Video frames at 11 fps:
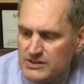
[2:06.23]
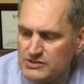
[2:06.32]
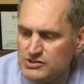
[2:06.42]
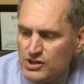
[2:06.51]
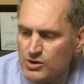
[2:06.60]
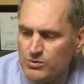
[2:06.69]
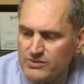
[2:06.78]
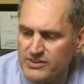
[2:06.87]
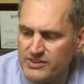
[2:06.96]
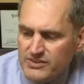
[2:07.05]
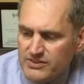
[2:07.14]
So
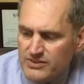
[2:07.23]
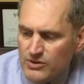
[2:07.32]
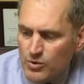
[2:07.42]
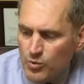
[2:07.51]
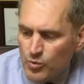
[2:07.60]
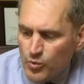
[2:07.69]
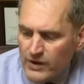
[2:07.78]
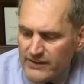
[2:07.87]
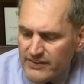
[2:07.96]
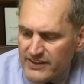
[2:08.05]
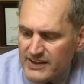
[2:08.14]
one
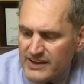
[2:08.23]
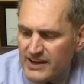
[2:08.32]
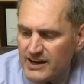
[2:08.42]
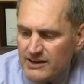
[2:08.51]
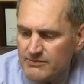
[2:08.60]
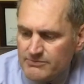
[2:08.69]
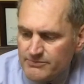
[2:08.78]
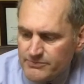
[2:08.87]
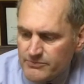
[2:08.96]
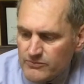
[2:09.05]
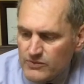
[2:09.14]
of the
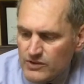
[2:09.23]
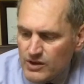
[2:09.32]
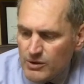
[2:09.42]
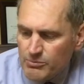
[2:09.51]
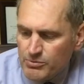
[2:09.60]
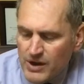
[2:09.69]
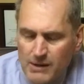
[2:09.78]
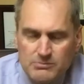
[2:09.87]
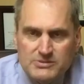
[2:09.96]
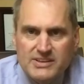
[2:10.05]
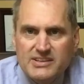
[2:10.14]

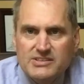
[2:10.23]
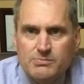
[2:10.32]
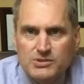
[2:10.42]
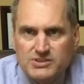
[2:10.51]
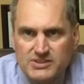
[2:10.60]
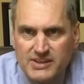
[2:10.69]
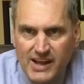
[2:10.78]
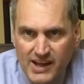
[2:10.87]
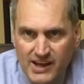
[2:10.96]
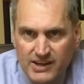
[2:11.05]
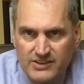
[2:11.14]
problems that this person
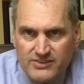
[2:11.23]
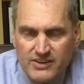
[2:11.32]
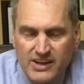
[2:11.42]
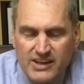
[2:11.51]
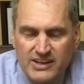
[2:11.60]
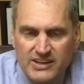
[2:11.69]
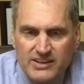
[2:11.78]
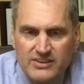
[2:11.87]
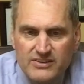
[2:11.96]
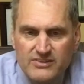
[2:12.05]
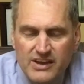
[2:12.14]
has
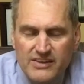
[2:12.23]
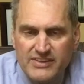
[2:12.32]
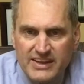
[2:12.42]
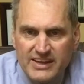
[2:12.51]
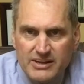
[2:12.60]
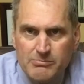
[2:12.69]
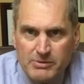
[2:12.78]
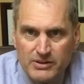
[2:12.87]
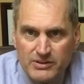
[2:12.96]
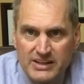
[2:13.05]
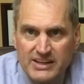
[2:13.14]
is the
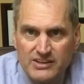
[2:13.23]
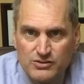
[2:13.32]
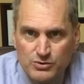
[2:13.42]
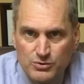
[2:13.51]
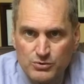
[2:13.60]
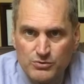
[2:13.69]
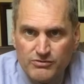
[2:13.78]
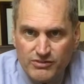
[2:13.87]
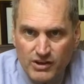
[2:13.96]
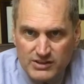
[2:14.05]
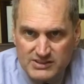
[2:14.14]
inability to
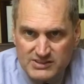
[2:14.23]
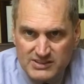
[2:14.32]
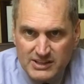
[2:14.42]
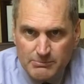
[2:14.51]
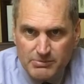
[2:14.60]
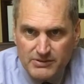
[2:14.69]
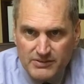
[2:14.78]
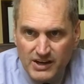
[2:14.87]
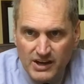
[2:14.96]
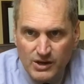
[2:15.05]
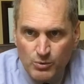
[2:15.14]
fall asleep
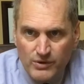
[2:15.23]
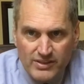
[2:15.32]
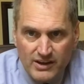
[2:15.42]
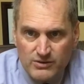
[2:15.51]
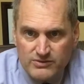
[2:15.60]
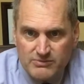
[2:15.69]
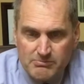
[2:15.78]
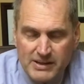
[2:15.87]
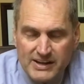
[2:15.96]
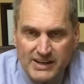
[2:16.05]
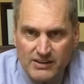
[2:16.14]
without
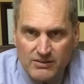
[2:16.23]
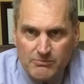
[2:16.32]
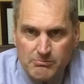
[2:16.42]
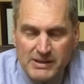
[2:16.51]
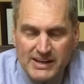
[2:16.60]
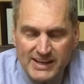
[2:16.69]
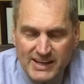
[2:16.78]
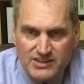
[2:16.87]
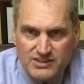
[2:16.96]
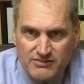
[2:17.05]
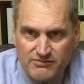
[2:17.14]

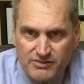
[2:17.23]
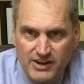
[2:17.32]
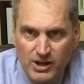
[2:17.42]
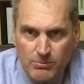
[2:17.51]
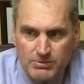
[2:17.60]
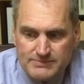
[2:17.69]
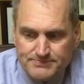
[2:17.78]
medication for help.